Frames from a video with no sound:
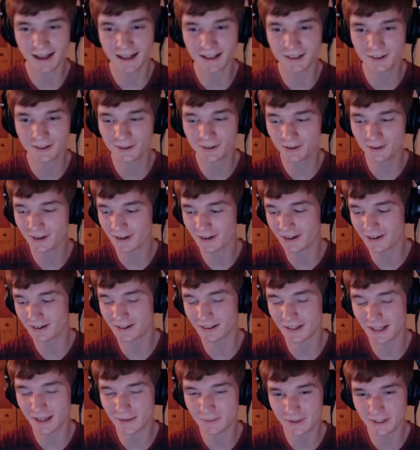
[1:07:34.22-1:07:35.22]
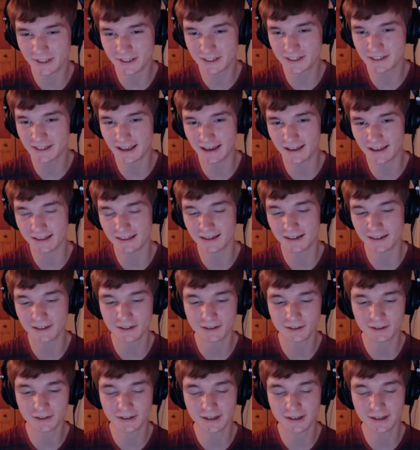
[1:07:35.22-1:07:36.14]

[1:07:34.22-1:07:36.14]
I'll go out on a limb and say I think you'll